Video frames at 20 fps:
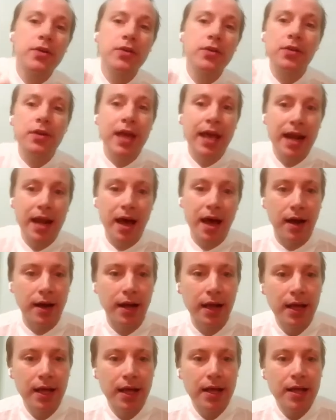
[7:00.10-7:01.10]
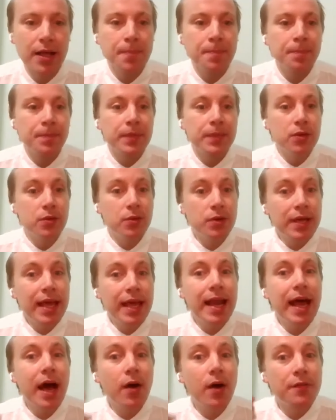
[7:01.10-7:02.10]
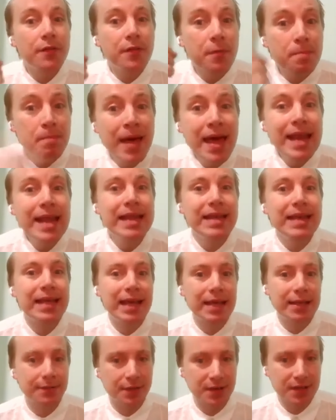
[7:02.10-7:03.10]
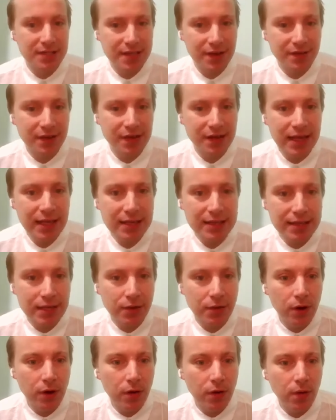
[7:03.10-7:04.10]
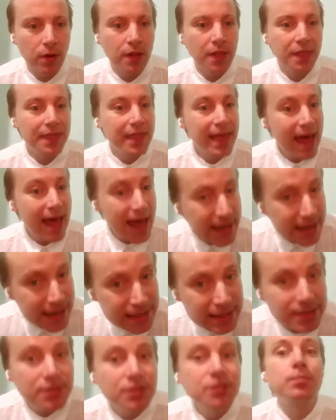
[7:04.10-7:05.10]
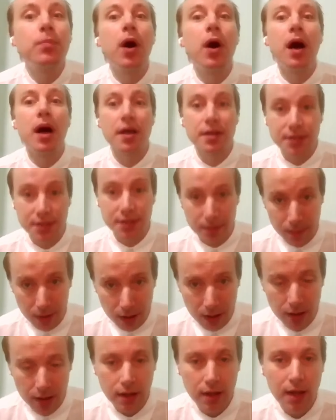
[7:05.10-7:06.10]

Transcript: you cannot. You can, however, meditate for 7 days in a row. That is possible.